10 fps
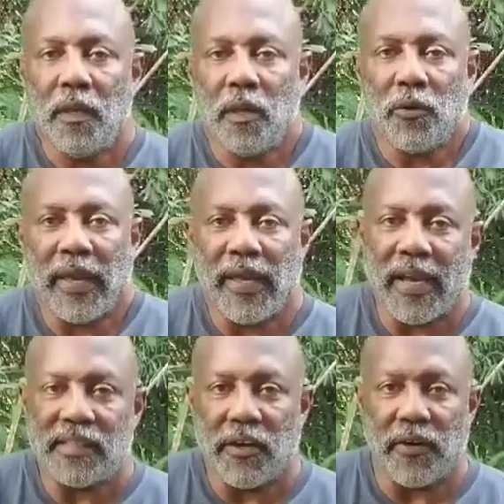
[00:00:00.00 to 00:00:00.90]
Okay,
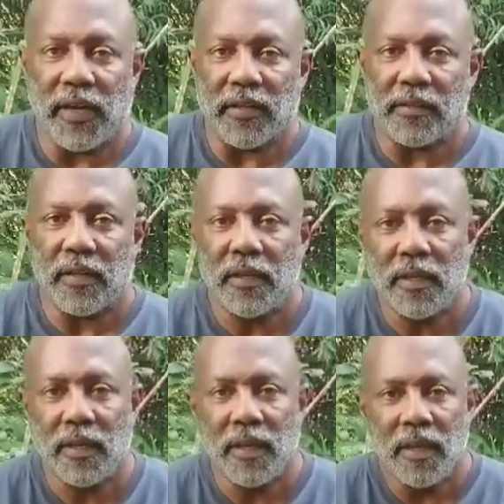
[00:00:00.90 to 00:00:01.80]
guys, here it is.
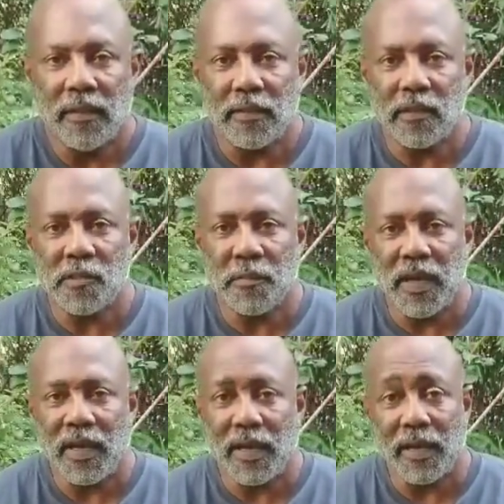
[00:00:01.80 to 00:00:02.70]
This is
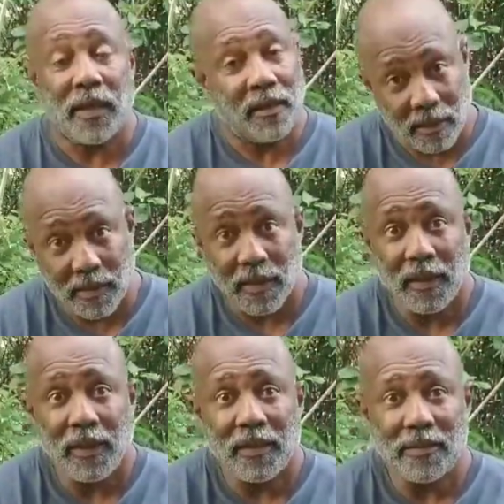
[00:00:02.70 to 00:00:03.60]
my
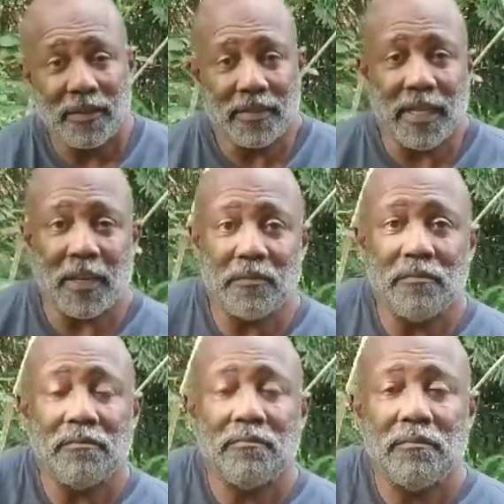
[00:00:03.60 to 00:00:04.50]
6-item
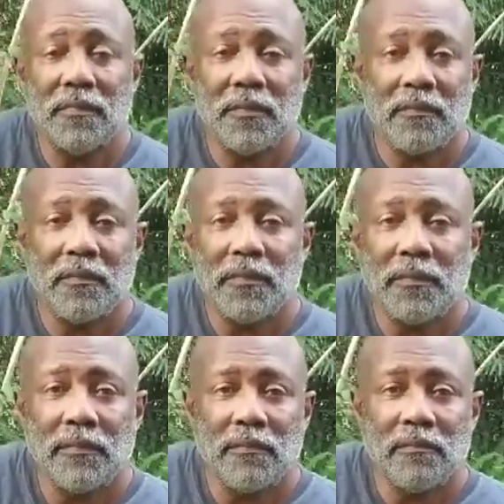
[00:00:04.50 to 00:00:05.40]

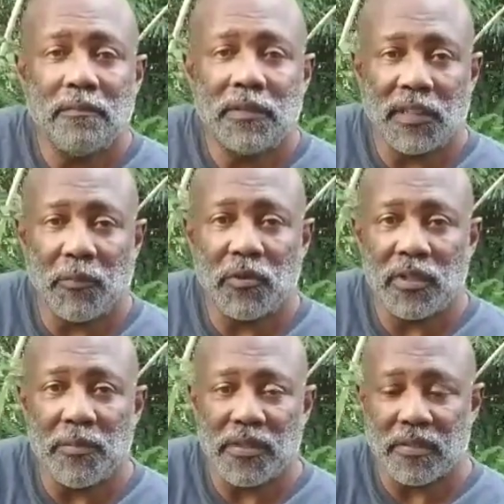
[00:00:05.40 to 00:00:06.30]
summer
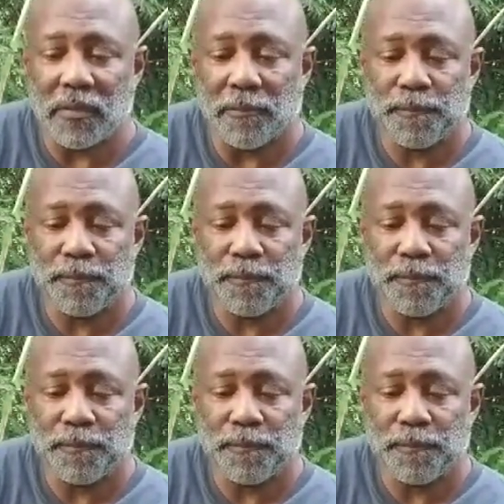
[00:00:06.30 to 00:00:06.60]
sleep system.